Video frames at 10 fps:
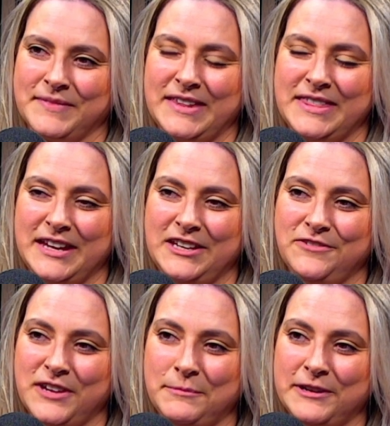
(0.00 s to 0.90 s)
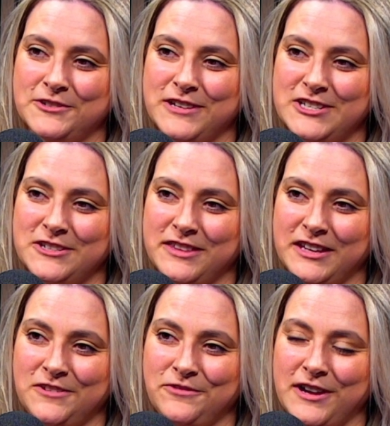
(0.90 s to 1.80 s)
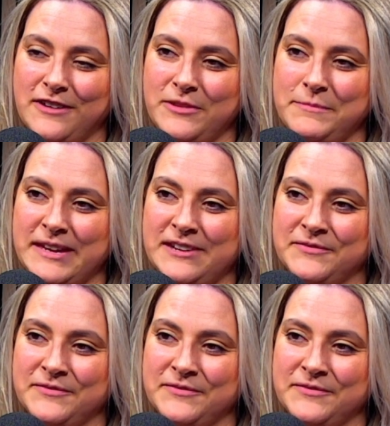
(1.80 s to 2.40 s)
Thank you very much, Rachel. Thank you for having me.